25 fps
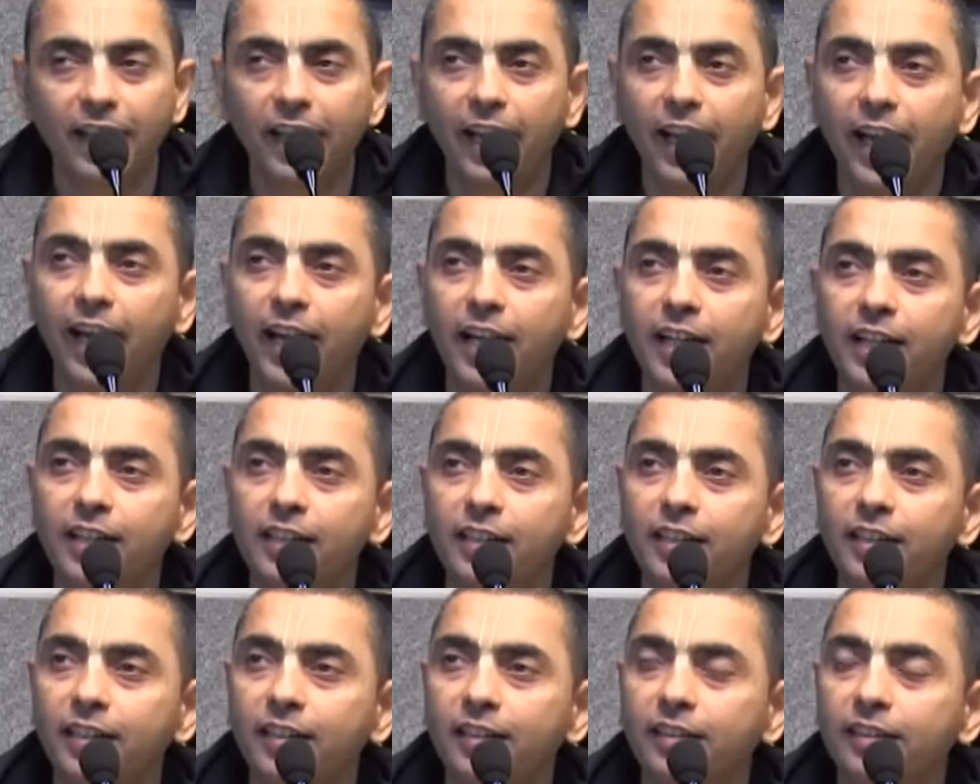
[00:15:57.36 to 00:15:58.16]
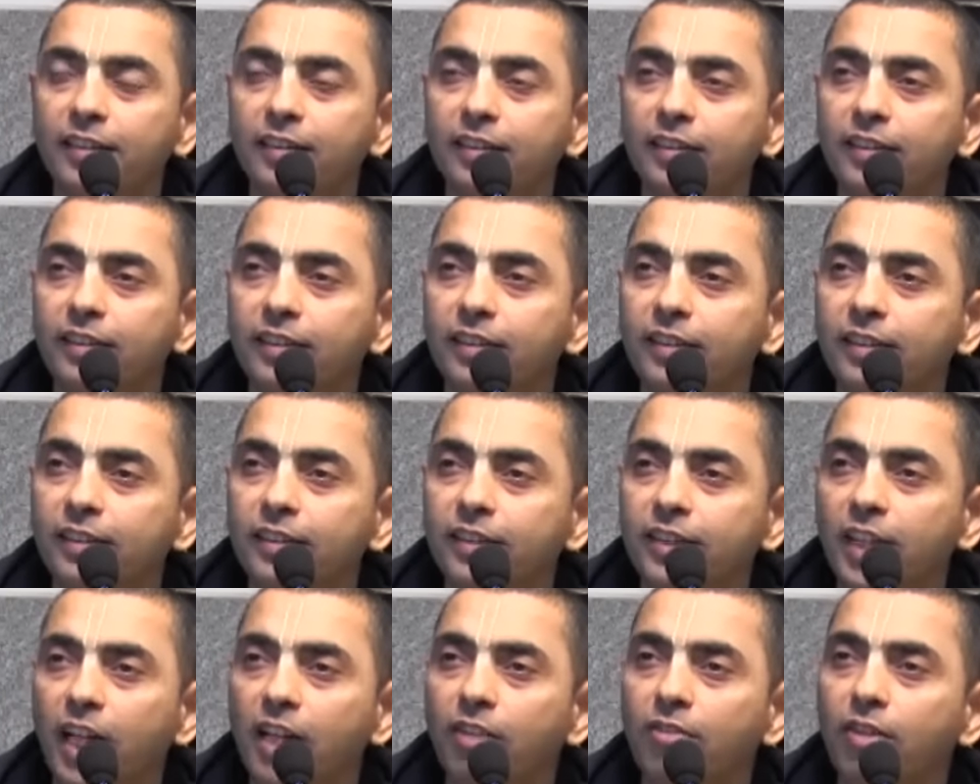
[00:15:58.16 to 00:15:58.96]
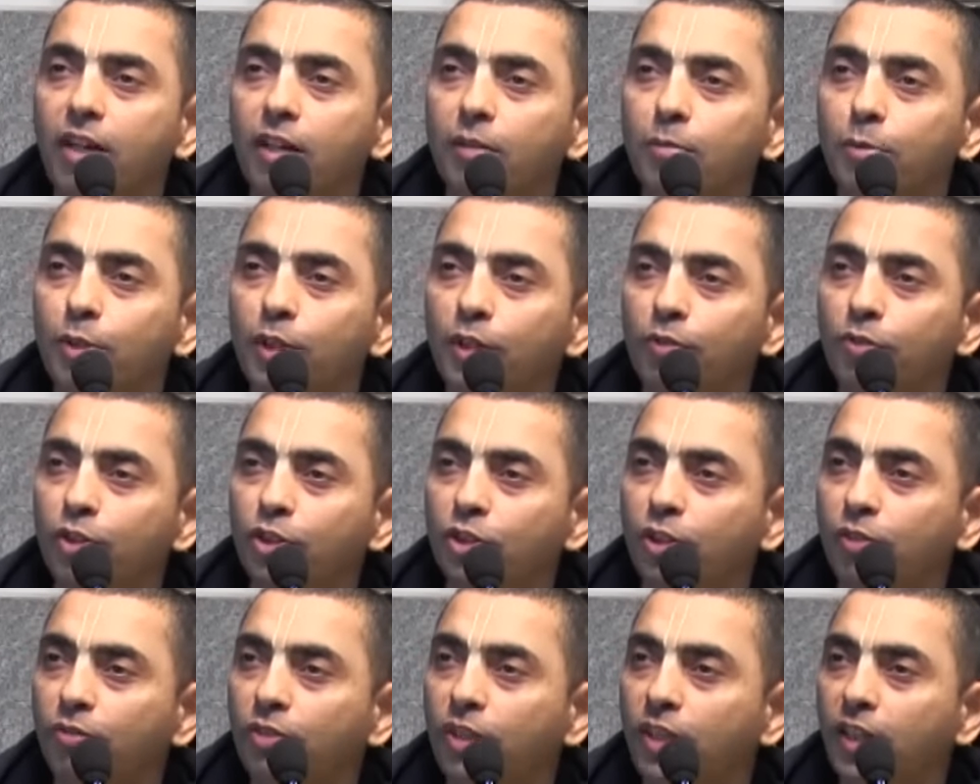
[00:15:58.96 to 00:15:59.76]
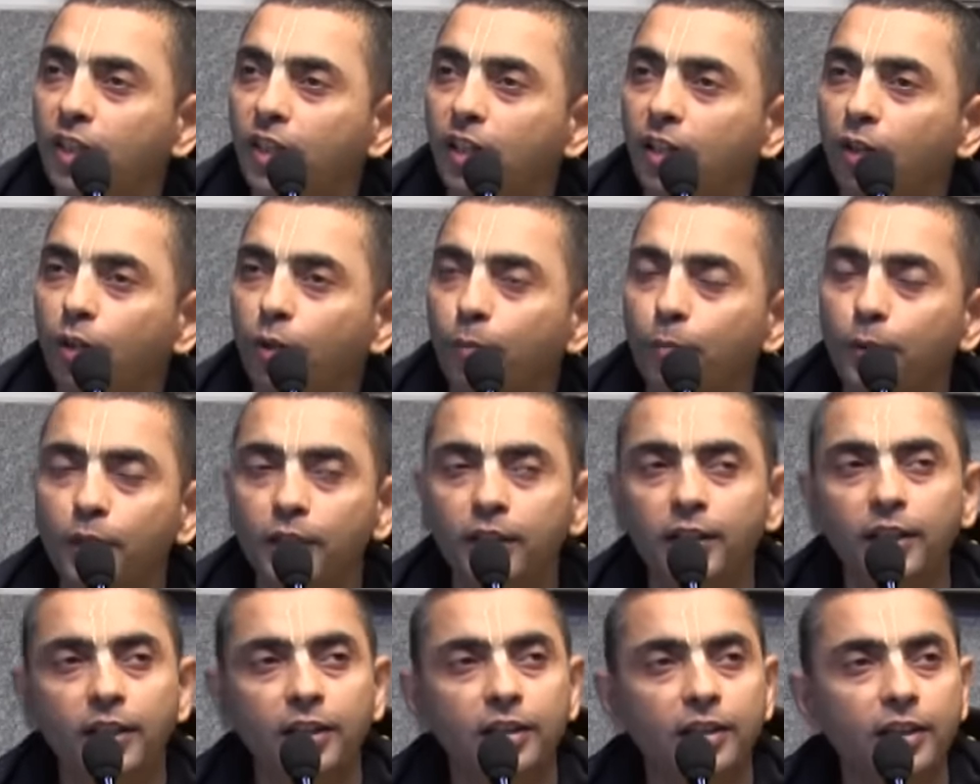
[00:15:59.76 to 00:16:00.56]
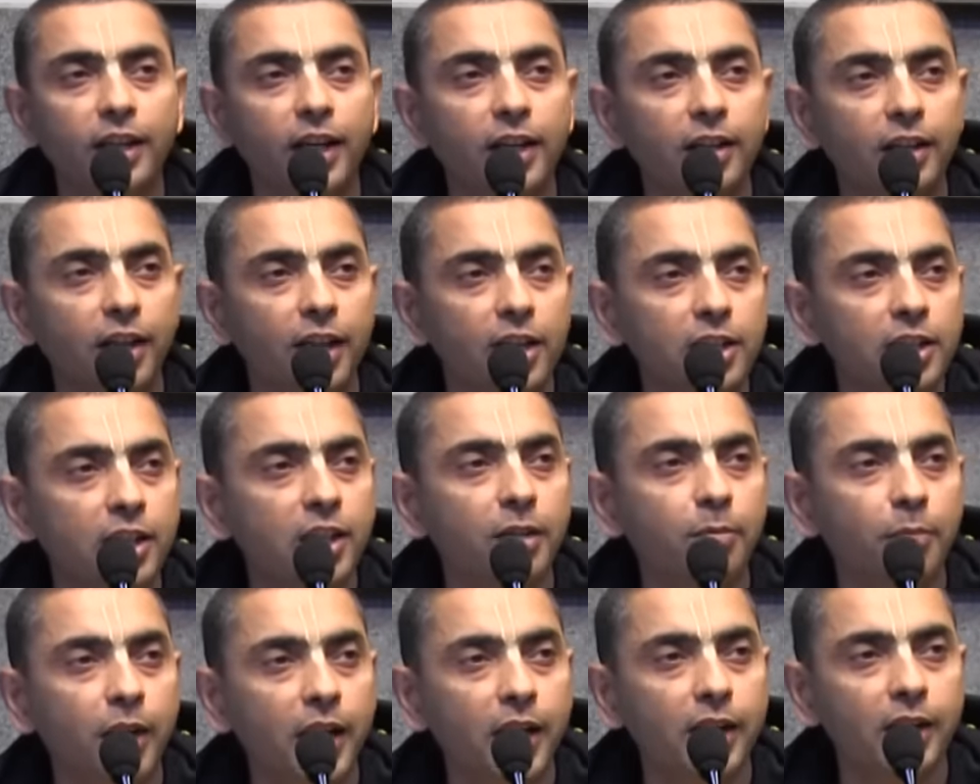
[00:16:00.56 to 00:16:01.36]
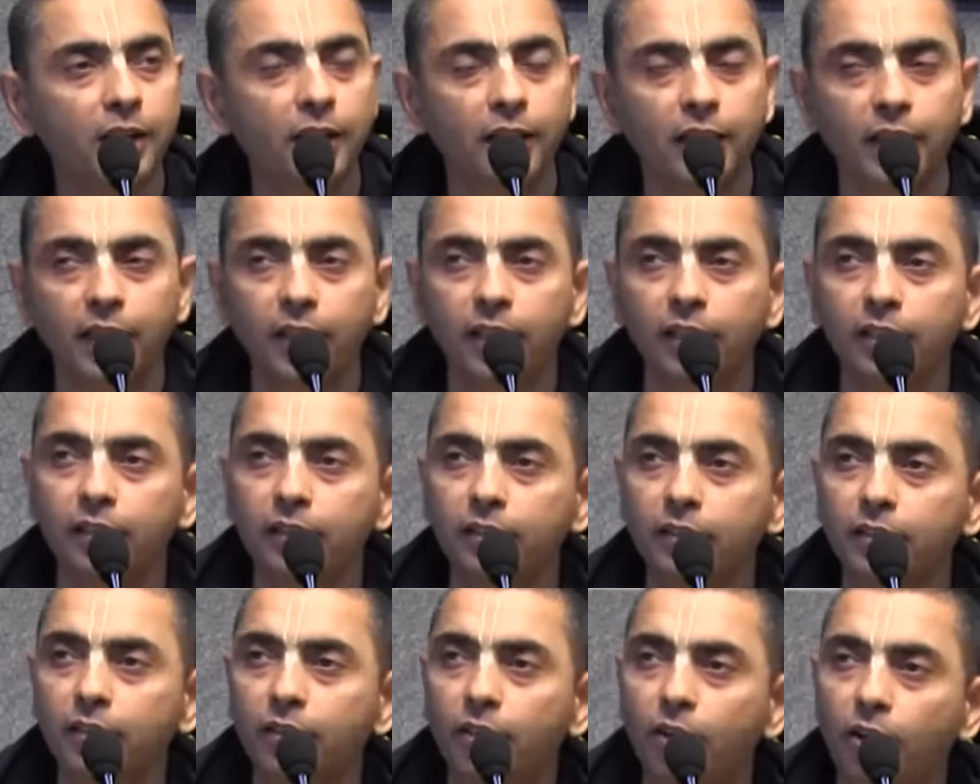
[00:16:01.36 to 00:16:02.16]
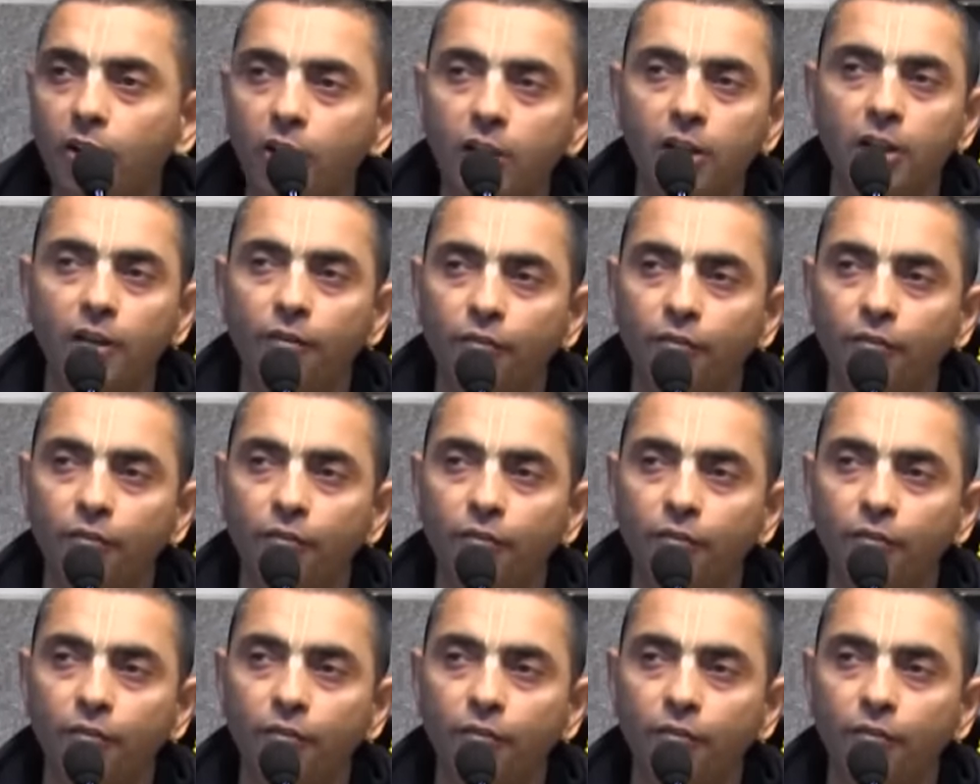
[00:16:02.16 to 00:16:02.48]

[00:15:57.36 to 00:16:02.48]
And Charvak Muni was of the opinion that ultimately all